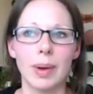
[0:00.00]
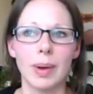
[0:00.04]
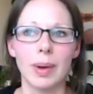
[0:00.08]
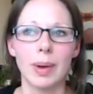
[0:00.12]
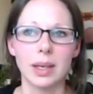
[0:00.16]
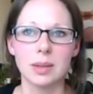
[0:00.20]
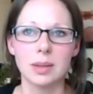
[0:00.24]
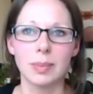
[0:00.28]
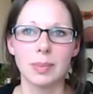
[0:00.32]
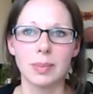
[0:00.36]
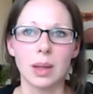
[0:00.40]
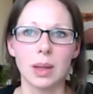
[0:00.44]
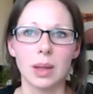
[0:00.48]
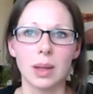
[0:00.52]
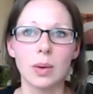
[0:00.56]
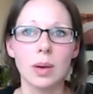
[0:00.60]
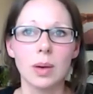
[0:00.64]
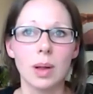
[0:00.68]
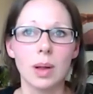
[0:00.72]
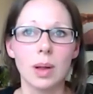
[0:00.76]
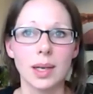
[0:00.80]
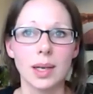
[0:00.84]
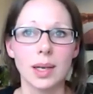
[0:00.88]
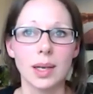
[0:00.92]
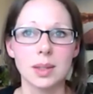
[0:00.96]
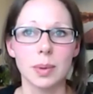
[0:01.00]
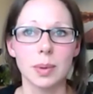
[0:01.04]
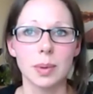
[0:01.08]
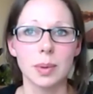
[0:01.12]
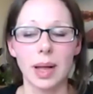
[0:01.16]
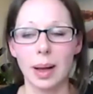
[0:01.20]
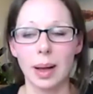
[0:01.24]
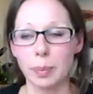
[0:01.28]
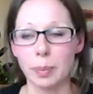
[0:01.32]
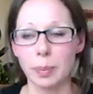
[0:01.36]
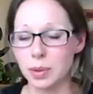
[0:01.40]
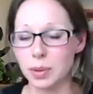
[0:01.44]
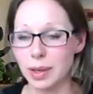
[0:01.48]
back to my local hospital
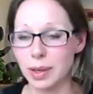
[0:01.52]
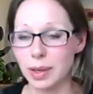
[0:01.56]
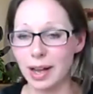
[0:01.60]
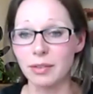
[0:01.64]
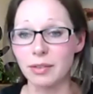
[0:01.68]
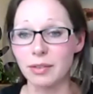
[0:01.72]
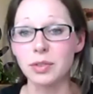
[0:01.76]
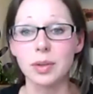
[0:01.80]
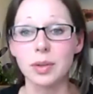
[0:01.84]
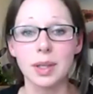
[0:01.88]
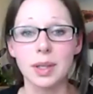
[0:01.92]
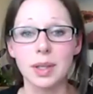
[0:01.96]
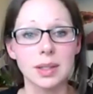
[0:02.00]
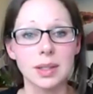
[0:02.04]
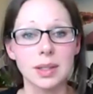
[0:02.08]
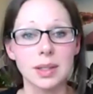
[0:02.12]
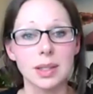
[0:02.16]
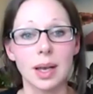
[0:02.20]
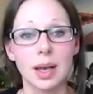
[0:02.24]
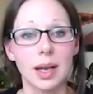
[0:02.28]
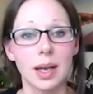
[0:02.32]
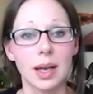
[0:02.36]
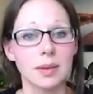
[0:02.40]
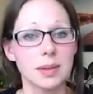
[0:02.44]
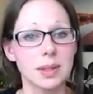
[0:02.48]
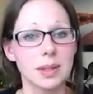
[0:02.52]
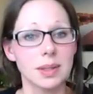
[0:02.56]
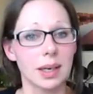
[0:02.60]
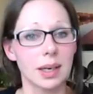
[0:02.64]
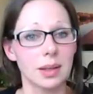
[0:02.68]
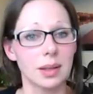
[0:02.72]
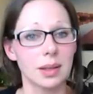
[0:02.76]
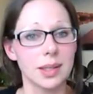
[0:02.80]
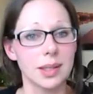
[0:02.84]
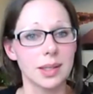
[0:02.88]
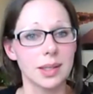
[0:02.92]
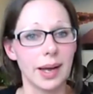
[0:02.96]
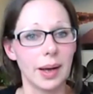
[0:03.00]
after, after things had kind of
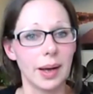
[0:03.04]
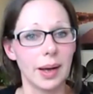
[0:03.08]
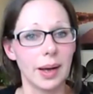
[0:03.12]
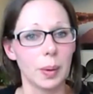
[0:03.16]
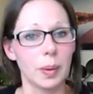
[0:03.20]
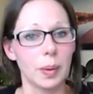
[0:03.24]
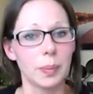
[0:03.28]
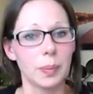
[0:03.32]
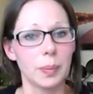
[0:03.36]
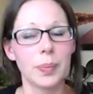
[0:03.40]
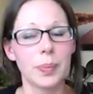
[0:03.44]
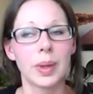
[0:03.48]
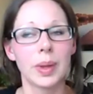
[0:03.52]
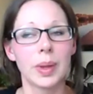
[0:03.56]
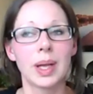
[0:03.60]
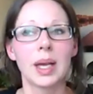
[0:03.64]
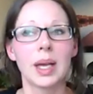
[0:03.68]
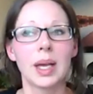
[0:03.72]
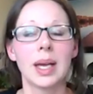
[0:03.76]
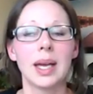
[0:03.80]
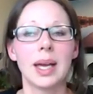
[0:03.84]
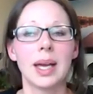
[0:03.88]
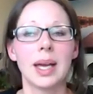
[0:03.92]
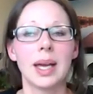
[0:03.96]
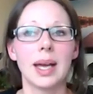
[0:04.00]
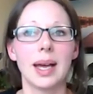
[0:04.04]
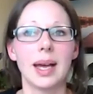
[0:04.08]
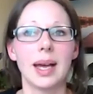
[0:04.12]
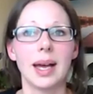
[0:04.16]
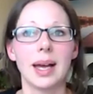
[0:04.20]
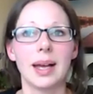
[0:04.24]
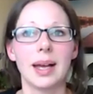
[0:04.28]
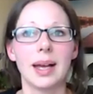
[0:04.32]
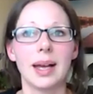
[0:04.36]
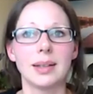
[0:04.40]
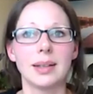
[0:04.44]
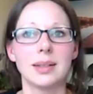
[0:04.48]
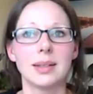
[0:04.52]
settled down.
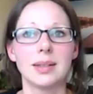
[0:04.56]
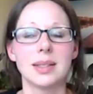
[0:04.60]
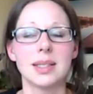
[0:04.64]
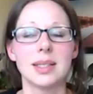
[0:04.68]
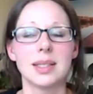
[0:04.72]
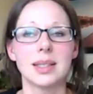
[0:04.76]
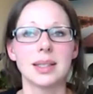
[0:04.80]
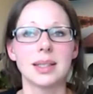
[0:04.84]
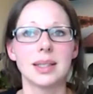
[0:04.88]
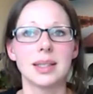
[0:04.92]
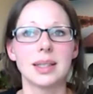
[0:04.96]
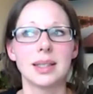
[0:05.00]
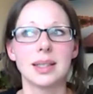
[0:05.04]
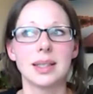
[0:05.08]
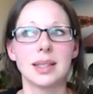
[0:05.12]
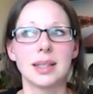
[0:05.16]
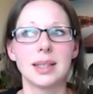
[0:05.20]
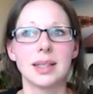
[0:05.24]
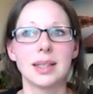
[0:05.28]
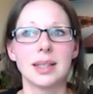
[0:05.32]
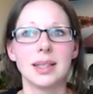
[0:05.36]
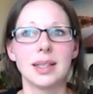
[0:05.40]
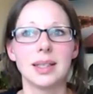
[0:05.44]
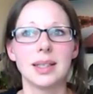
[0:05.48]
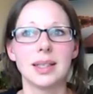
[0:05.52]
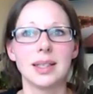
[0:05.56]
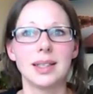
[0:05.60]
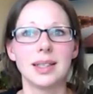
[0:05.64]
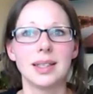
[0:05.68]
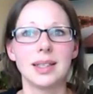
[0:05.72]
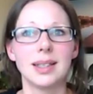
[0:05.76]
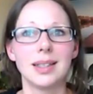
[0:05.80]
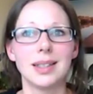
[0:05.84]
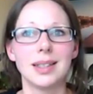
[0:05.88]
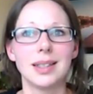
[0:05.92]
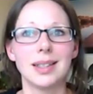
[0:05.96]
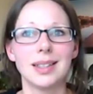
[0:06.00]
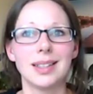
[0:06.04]
And
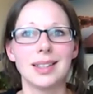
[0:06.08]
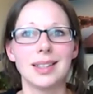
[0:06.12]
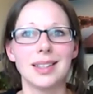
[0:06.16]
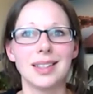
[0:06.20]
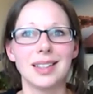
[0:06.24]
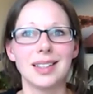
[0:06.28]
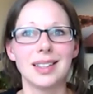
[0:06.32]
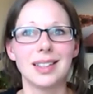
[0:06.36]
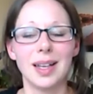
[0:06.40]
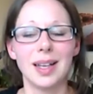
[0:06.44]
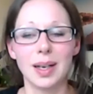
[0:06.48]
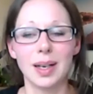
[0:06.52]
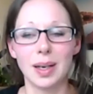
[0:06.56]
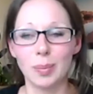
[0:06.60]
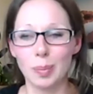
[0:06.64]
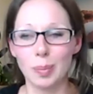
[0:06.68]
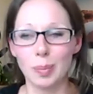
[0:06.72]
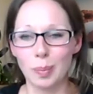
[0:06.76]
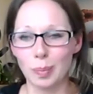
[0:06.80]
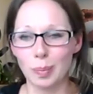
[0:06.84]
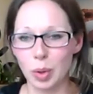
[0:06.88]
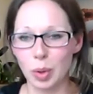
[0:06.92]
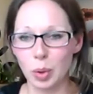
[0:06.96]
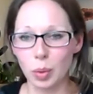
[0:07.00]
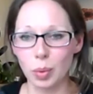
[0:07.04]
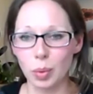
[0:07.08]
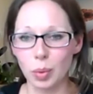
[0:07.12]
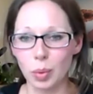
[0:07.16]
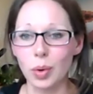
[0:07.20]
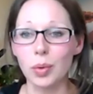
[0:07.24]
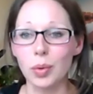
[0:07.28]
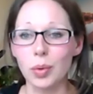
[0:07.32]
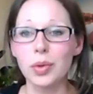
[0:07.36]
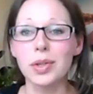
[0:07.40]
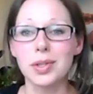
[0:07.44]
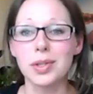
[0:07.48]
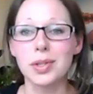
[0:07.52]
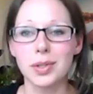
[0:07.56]
then the
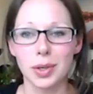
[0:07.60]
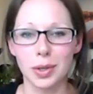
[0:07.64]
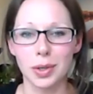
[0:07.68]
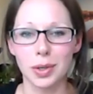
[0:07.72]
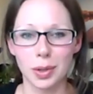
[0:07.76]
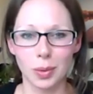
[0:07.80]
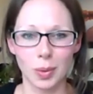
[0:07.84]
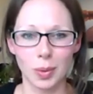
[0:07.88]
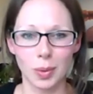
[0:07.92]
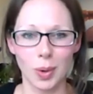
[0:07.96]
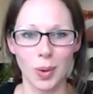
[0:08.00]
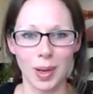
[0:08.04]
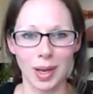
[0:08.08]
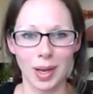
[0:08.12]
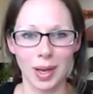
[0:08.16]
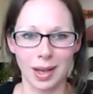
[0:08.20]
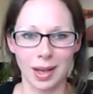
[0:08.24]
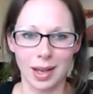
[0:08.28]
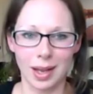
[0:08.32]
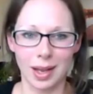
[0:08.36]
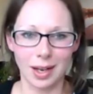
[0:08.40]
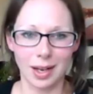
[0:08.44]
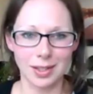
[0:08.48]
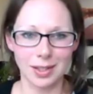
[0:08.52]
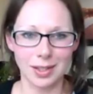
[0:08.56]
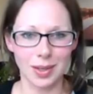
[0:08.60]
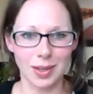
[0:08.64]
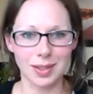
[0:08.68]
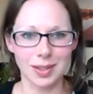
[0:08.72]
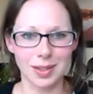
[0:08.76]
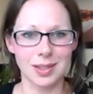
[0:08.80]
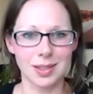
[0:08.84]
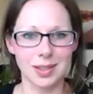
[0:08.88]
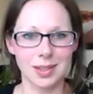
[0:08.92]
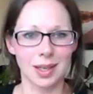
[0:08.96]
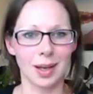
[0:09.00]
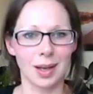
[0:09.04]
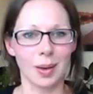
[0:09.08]
growth started growing again. I saw it
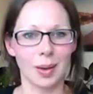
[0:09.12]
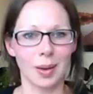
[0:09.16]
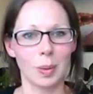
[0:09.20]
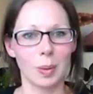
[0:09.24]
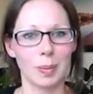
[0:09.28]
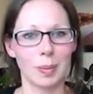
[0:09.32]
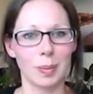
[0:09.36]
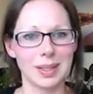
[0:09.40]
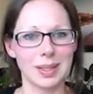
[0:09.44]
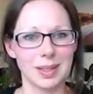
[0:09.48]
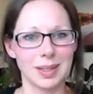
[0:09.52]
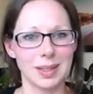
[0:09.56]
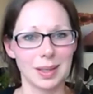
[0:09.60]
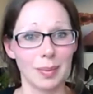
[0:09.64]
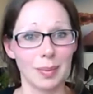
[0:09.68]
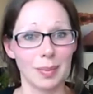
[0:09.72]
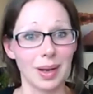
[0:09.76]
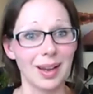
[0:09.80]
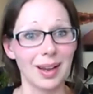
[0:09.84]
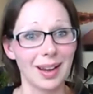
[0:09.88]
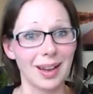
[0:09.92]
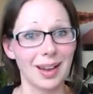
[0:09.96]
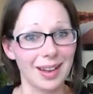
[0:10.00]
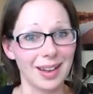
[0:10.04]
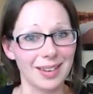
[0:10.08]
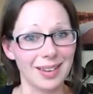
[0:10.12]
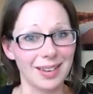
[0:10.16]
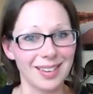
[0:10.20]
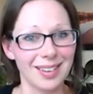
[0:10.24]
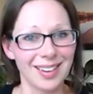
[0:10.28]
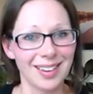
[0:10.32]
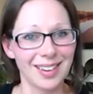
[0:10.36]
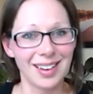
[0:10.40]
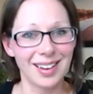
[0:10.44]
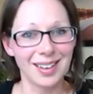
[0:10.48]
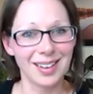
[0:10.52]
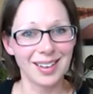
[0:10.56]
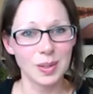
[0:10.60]
sticking out of my stomach again.
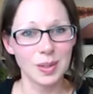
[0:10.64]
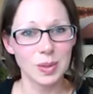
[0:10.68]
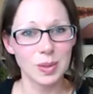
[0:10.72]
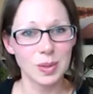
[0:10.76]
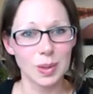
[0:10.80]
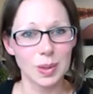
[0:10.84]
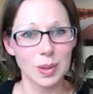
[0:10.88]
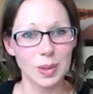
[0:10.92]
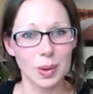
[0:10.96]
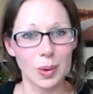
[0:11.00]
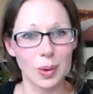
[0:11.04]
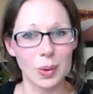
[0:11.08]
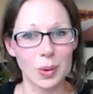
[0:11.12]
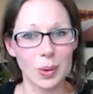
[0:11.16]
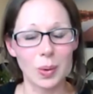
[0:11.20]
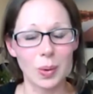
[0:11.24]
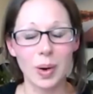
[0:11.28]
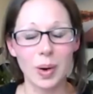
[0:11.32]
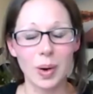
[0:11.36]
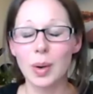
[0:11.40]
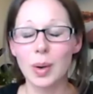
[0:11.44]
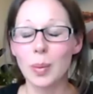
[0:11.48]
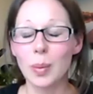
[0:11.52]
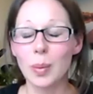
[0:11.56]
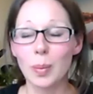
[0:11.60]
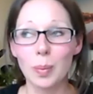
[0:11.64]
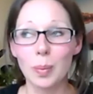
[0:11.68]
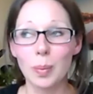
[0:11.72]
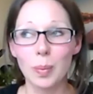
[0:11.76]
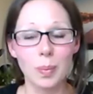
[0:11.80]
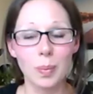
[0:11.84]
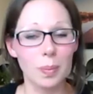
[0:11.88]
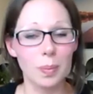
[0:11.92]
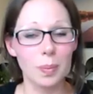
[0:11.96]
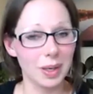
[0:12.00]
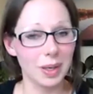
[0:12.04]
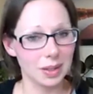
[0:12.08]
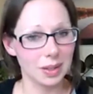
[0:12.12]
So,
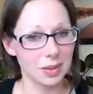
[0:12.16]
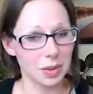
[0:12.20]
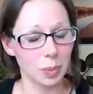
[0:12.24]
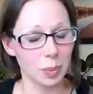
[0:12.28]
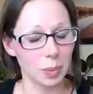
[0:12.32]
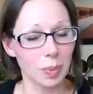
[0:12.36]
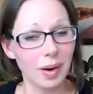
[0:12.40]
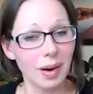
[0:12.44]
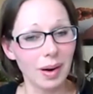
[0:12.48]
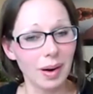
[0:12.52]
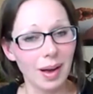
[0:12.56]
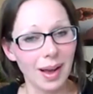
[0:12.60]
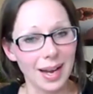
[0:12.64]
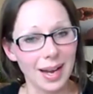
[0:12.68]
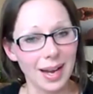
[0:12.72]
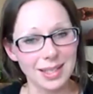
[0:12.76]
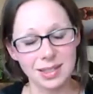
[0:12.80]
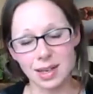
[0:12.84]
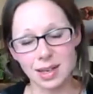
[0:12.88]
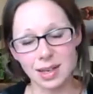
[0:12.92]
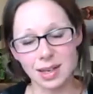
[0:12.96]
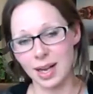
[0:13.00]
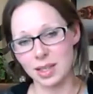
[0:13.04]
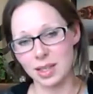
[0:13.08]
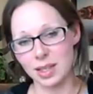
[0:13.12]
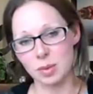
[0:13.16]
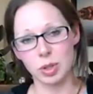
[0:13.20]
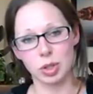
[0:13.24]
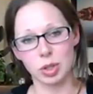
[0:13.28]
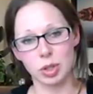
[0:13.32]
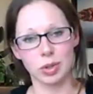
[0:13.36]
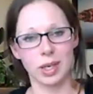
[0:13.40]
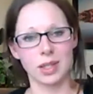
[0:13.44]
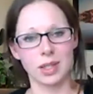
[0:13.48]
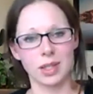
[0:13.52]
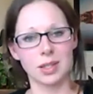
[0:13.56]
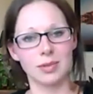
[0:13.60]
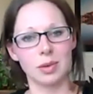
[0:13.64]
big surprise. And I had to be
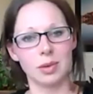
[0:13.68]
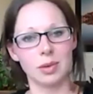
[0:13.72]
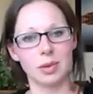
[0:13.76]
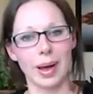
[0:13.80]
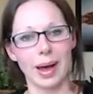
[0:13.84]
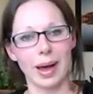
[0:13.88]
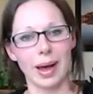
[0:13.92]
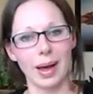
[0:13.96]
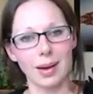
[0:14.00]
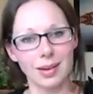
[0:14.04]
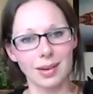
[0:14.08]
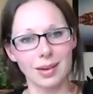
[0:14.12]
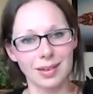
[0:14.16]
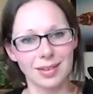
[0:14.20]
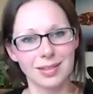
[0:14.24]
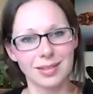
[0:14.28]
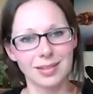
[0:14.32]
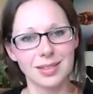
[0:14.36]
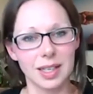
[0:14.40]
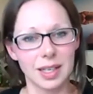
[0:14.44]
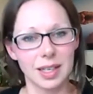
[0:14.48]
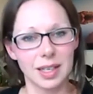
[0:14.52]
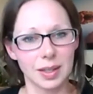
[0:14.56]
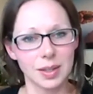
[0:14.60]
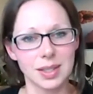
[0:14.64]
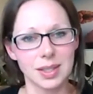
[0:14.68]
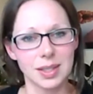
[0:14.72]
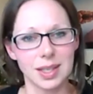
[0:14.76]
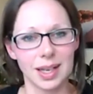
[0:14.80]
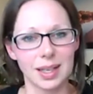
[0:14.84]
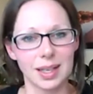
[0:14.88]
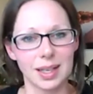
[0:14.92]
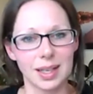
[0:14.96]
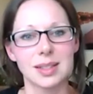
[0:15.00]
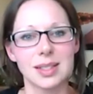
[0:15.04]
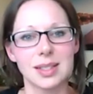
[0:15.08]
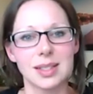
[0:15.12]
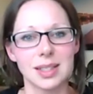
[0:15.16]
transferred back to Health
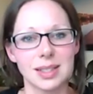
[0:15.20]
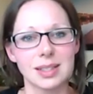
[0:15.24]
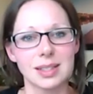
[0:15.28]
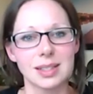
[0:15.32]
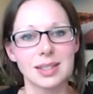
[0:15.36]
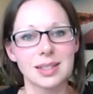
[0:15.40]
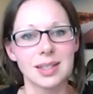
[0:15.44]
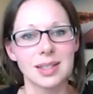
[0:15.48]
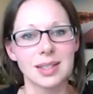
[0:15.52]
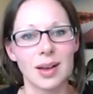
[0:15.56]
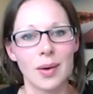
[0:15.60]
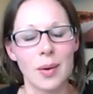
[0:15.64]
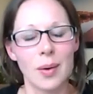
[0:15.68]
Sciences